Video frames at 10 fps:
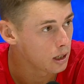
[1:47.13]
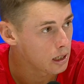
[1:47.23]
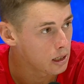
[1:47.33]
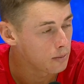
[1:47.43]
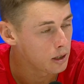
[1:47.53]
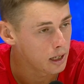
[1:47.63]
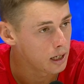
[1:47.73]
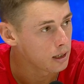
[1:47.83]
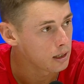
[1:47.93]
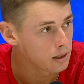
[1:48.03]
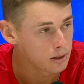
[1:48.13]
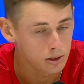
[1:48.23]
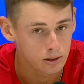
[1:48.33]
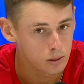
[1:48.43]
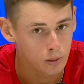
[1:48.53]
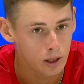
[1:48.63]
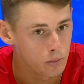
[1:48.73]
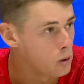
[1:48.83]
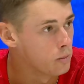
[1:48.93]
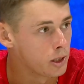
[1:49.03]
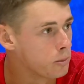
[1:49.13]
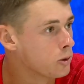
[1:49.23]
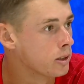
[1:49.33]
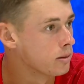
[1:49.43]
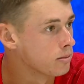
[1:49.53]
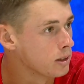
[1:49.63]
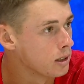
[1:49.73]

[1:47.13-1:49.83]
in my head and just play point by point.